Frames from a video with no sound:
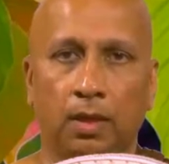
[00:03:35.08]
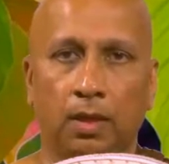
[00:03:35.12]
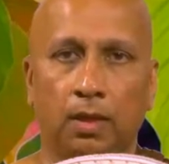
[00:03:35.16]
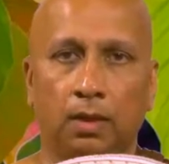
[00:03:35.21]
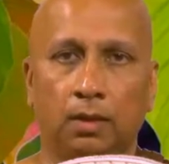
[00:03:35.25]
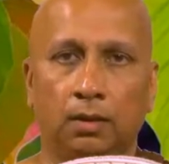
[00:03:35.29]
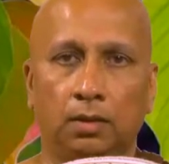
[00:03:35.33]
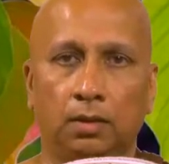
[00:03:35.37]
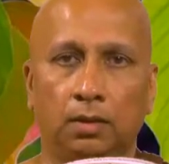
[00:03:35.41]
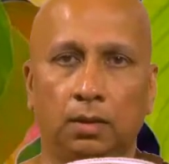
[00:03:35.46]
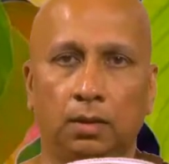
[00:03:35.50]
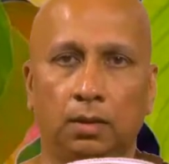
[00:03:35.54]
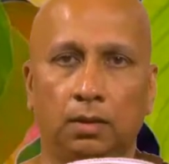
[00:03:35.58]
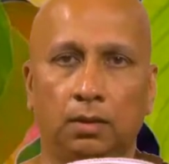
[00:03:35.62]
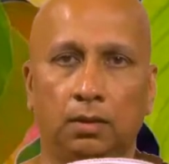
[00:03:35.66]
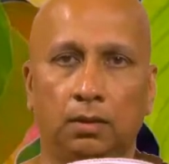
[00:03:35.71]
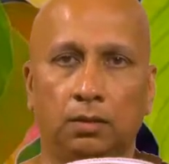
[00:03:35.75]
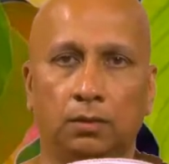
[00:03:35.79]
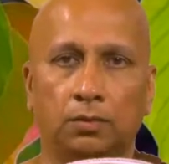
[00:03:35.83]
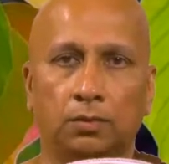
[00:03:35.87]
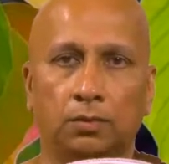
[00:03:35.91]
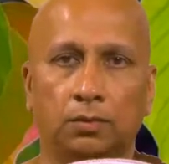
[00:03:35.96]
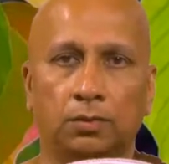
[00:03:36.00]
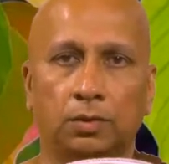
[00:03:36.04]
And
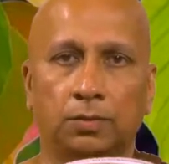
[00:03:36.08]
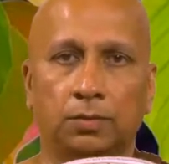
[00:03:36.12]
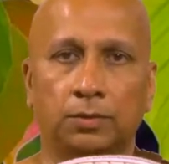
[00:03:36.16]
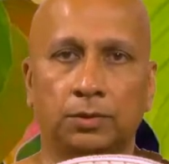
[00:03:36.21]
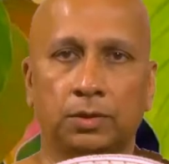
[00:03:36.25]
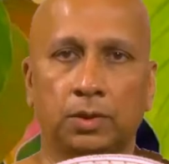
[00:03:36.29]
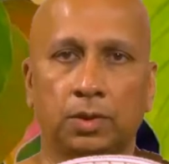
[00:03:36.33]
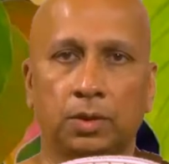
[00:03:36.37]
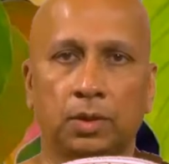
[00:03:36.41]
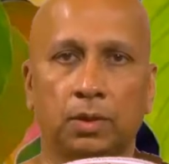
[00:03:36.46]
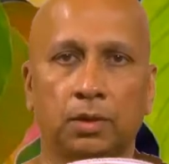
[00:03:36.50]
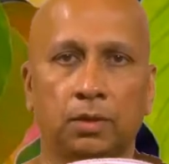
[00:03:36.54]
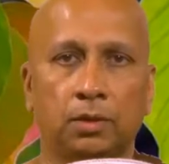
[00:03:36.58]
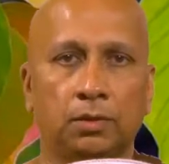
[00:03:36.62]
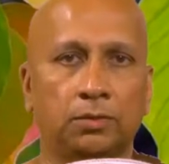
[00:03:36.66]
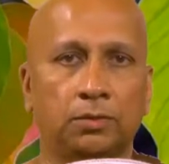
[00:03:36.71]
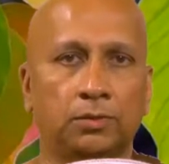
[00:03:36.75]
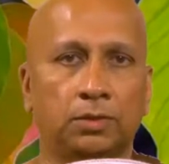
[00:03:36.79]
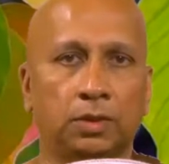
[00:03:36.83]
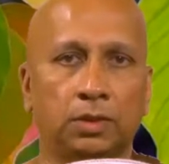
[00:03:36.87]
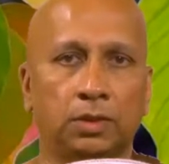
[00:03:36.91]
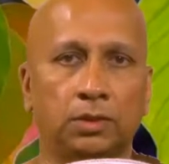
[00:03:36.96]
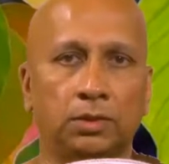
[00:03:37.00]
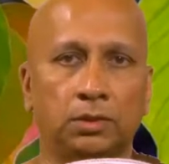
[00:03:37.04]
then, so samsara is
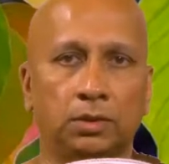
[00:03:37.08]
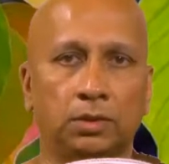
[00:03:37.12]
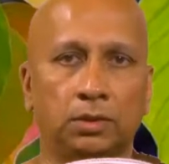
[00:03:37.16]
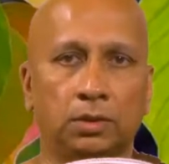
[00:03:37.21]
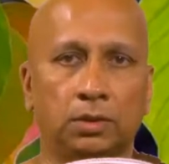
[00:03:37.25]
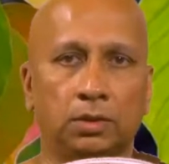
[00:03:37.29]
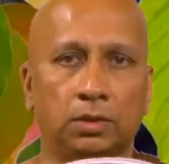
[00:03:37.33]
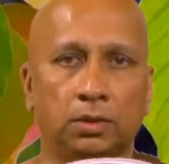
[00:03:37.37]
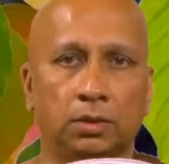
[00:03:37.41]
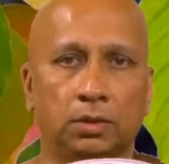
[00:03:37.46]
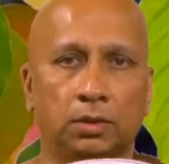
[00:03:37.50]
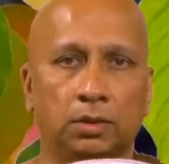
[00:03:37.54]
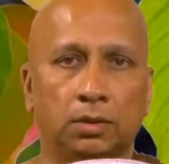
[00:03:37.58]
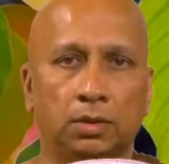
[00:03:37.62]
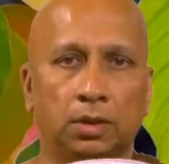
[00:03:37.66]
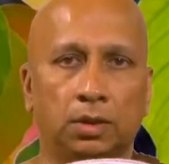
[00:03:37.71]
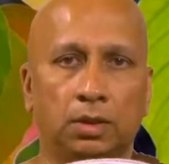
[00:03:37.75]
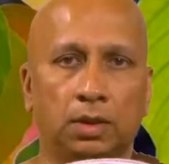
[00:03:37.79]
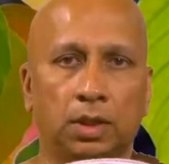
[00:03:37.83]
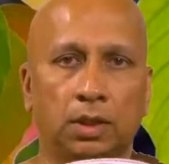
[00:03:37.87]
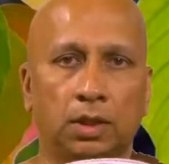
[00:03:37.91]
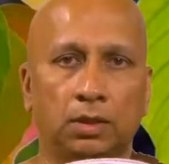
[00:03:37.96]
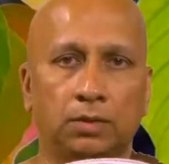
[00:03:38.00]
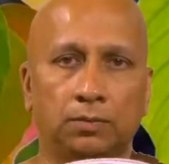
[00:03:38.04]
such
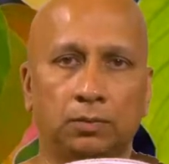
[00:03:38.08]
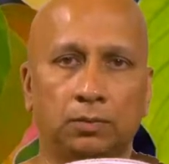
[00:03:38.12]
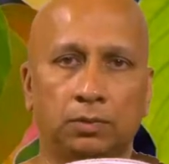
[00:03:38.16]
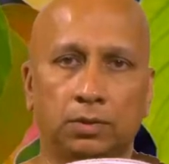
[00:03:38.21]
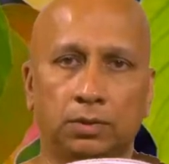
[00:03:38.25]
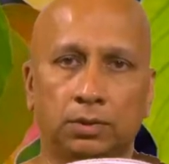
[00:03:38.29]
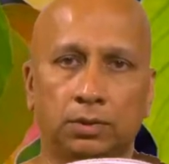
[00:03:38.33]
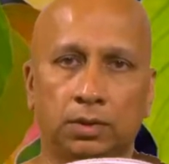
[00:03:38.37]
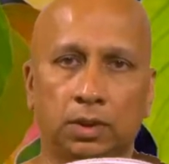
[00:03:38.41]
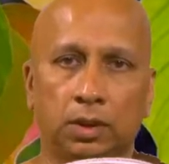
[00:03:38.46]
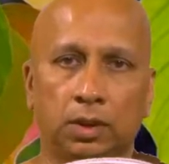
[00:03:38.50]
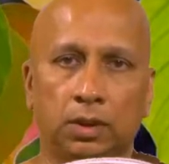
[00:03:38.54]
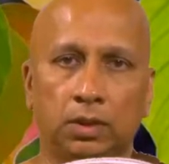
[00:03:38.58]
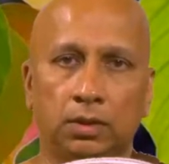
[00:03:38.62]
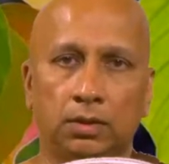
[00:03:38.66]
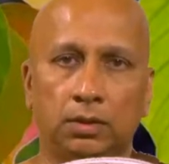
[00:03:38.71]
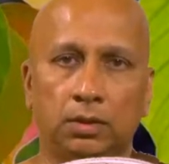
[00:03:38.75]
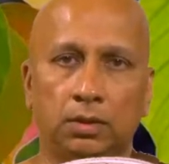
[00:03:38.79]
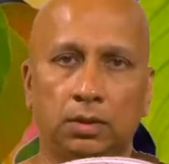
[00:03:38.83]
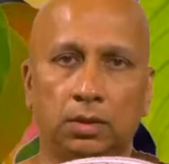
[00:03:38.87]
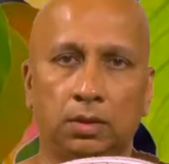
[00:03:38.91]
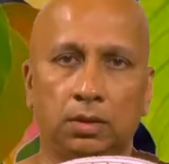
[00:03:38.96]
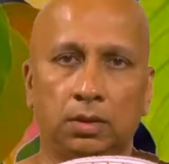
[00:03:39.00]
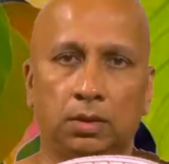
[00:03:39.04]
that, as Buddha says,